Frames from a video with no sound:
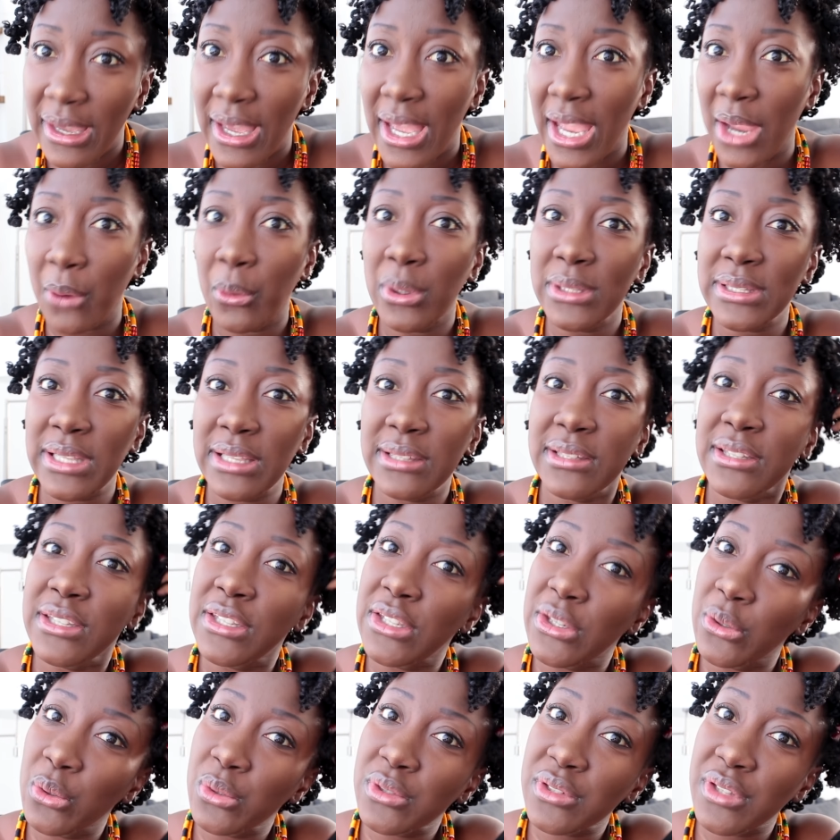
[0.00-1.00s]
I wanted to
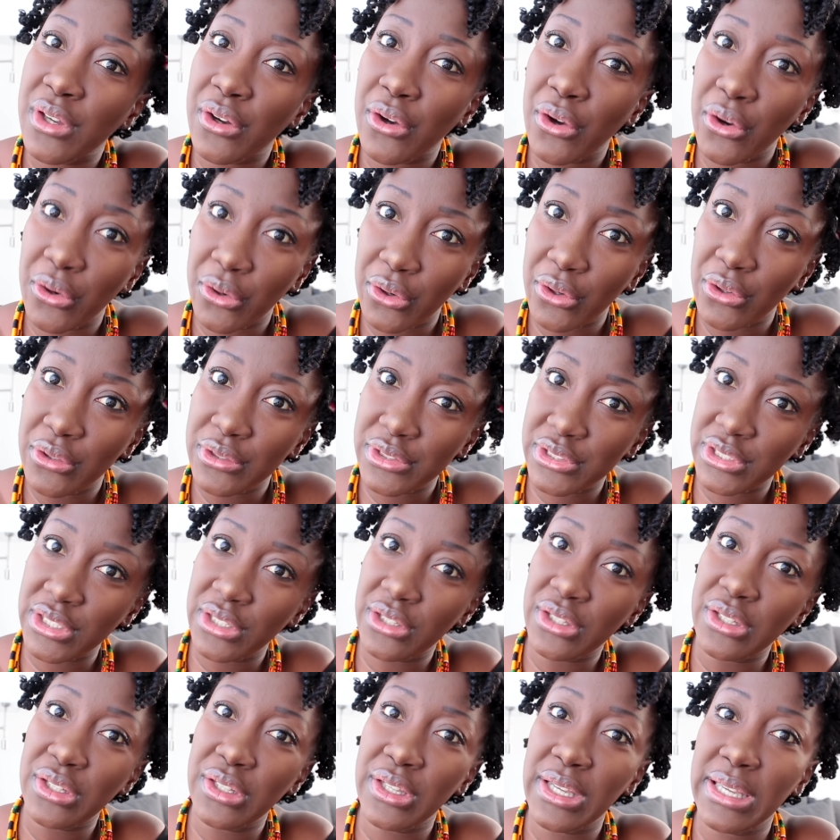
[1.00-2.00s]
use the Okra
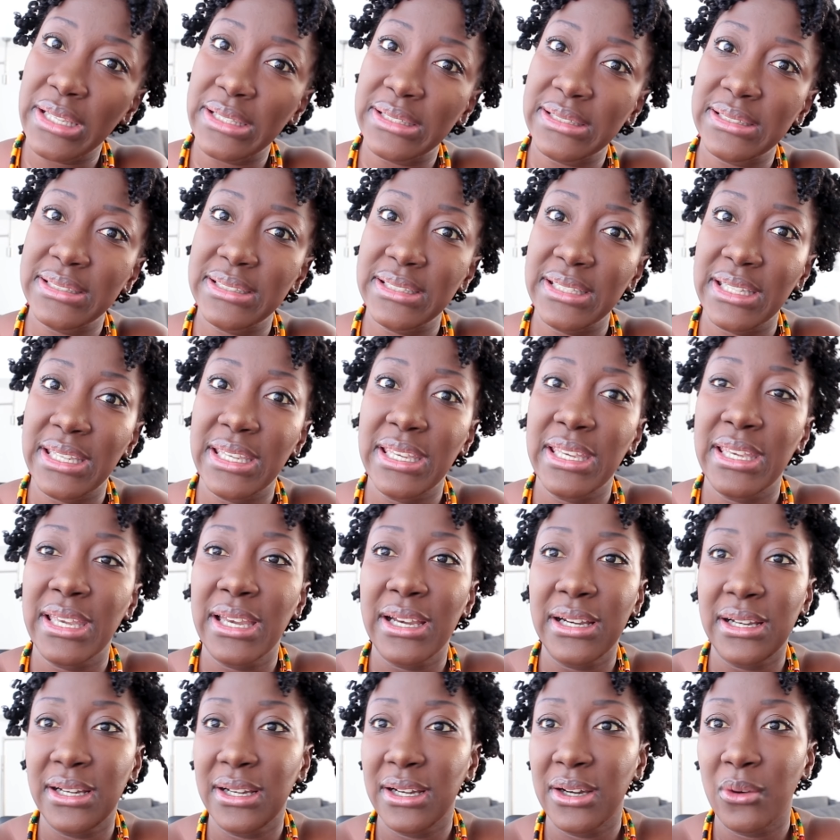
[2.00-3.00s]
gel and see
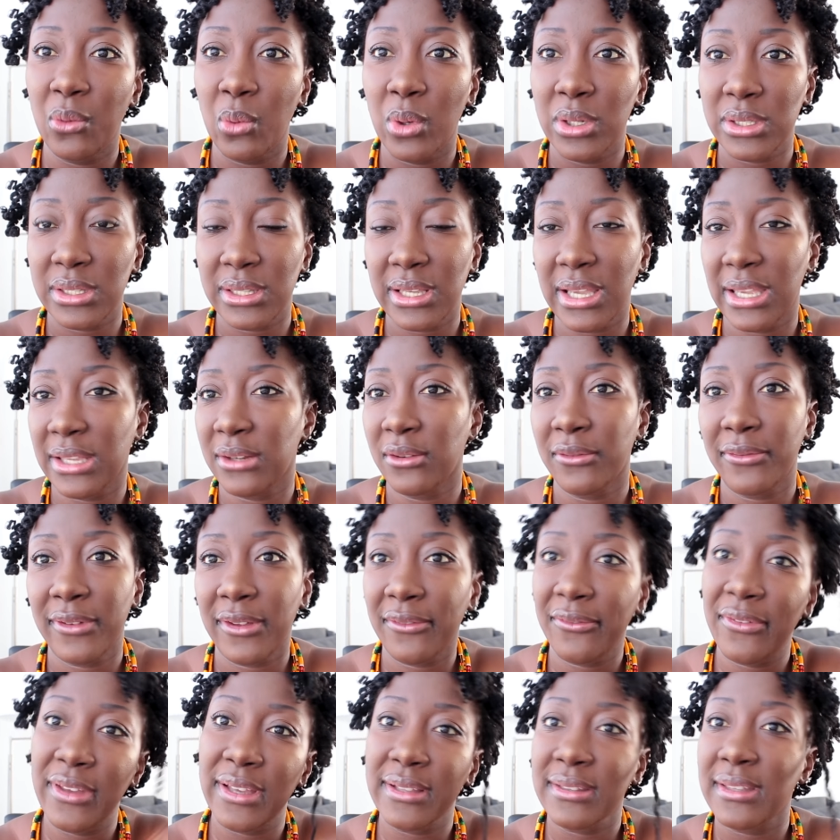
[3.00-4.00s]
what kind of
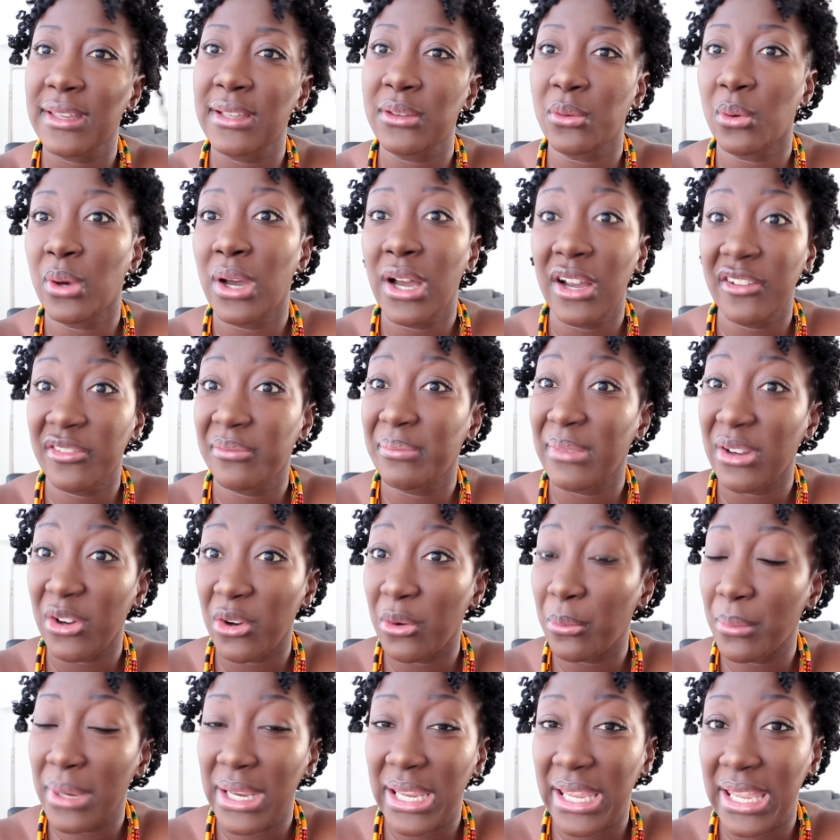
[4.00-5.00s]
effect it will have
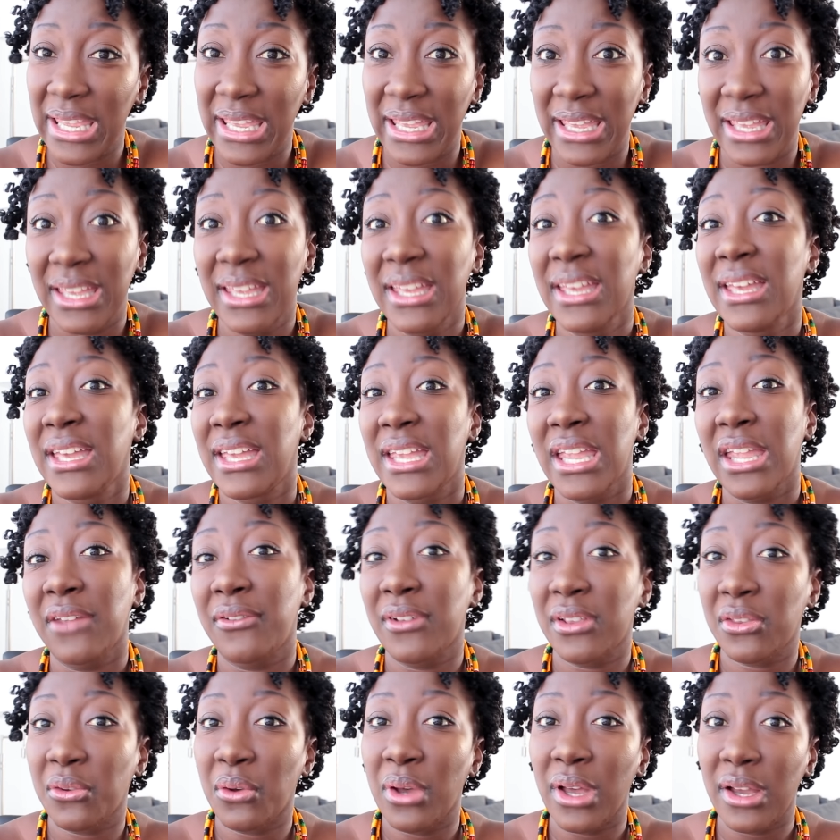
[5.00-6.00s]
on my hair,
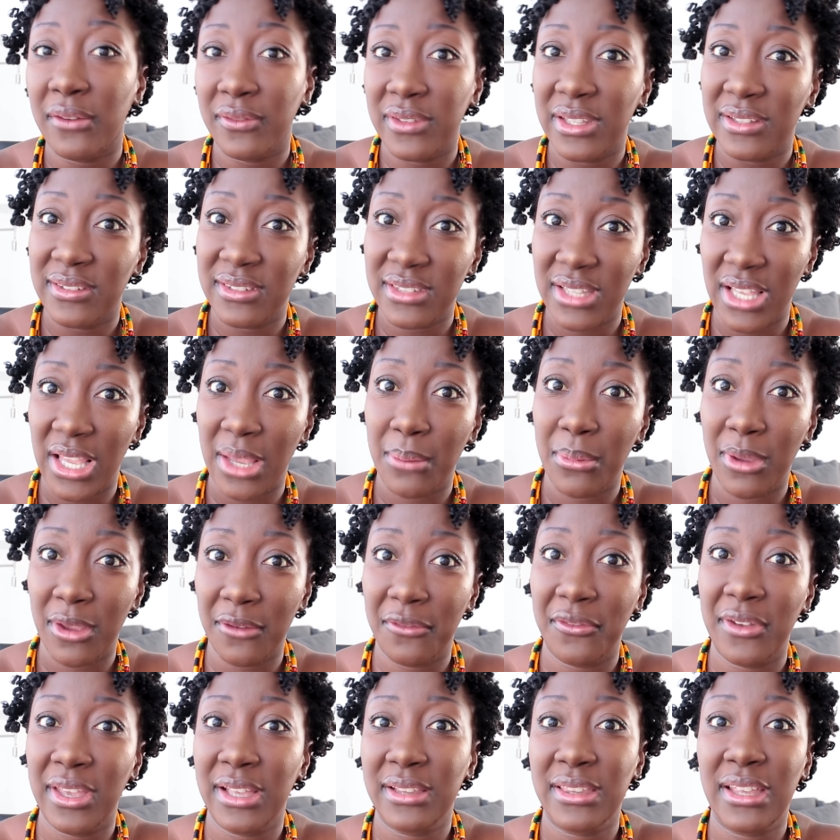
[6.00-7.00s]
if it will have the same
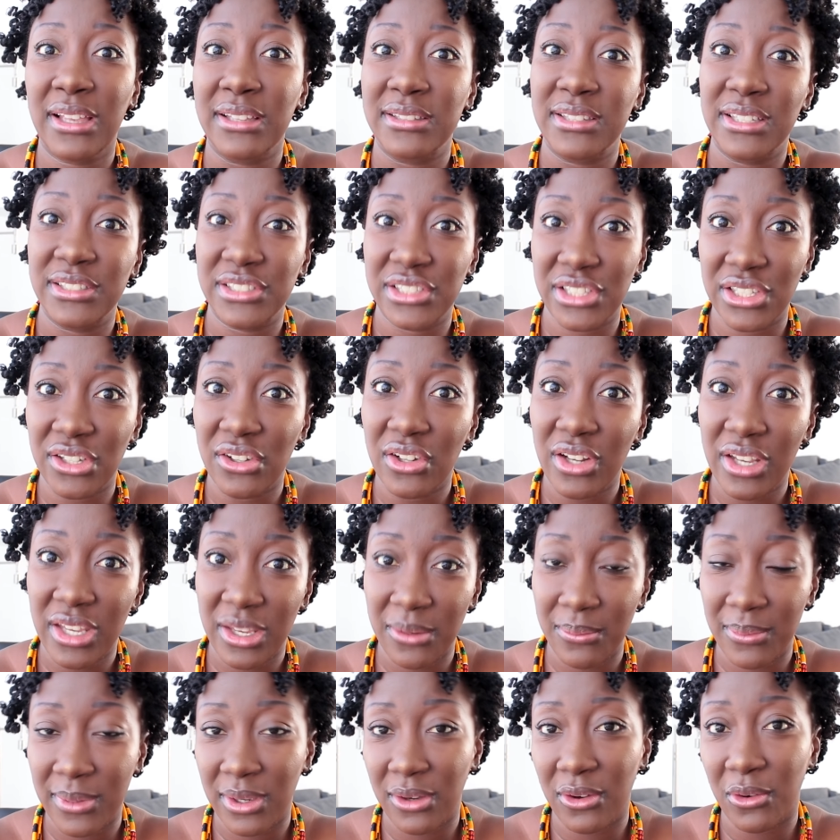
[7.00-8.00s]
effect as a gel
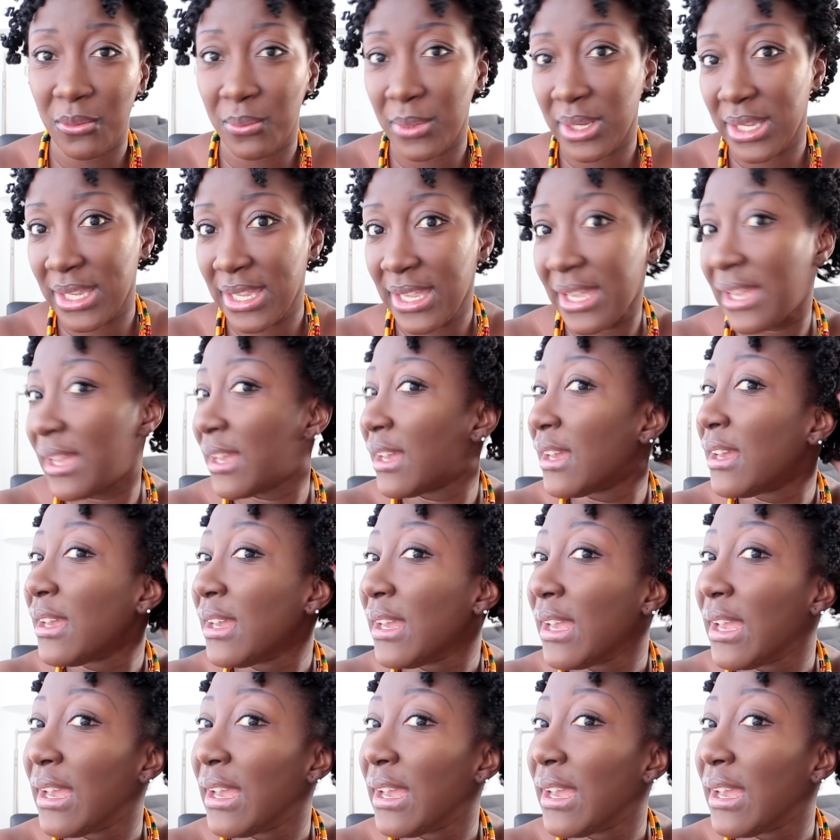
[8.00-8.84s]
on my hair.